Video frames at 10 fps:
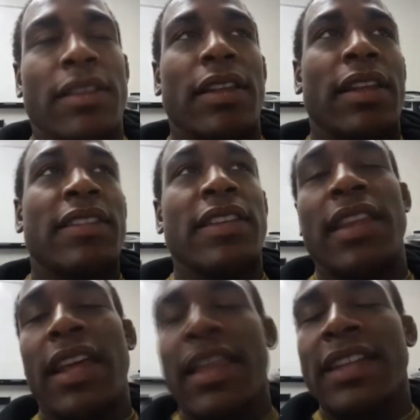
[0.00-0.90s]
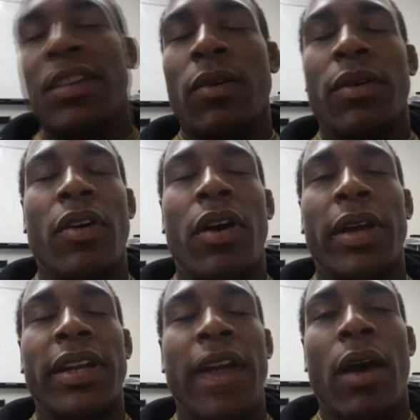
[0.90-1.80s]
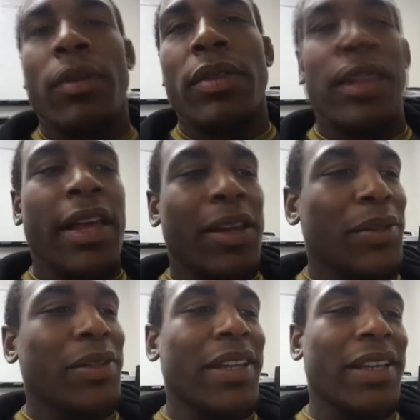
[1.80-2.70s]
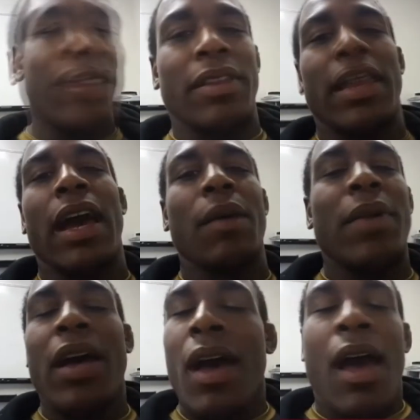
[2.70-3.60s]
to see that that's going on right now with the likability and everything, it